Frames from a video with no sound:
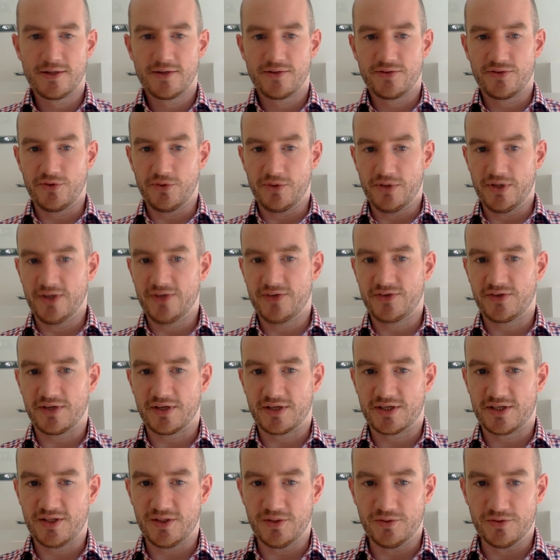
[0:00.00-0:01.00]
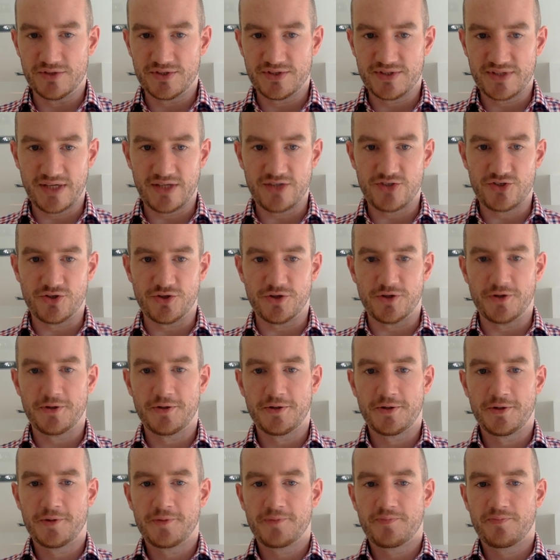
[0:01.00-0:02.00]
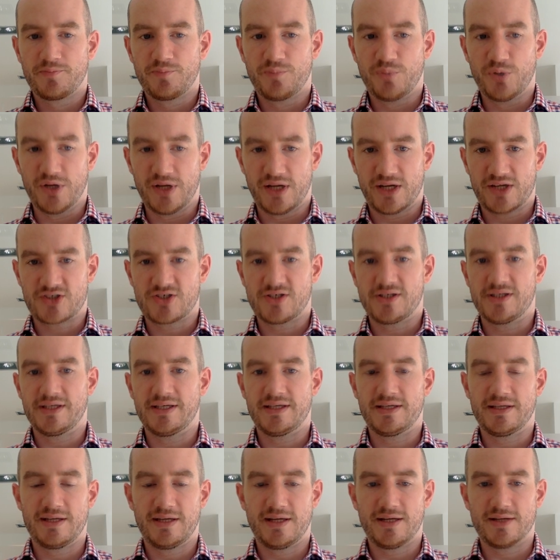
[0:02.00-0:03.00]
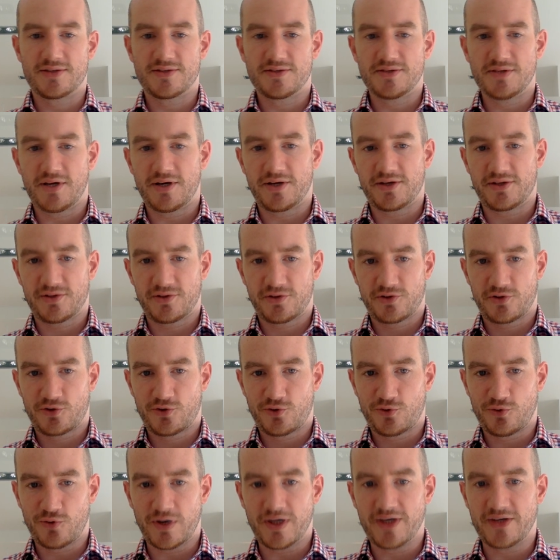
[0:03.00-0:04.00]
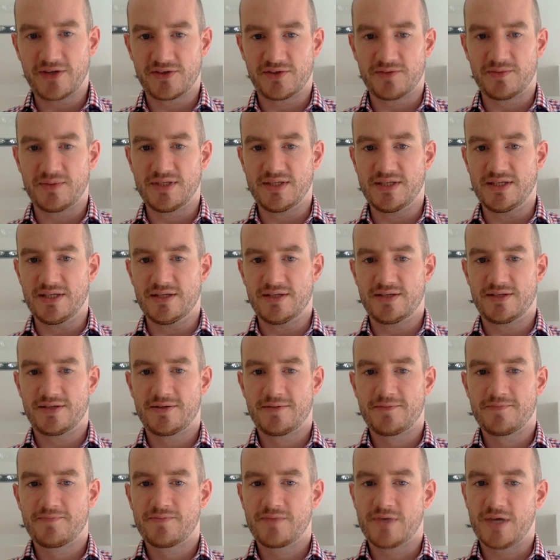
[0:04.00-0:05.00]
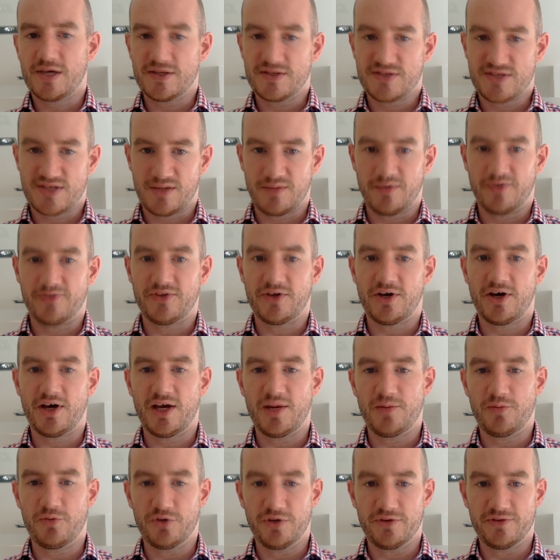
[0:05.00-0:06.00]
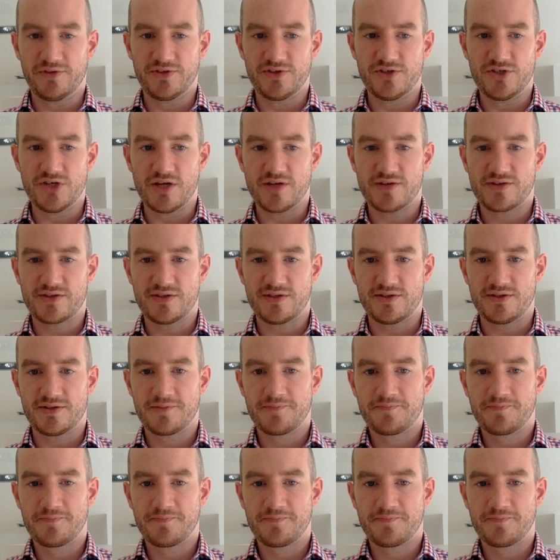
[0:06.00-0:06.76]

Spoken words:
There is an acute danger, but actually it's not quite as immediate as some of the hype would have suggested.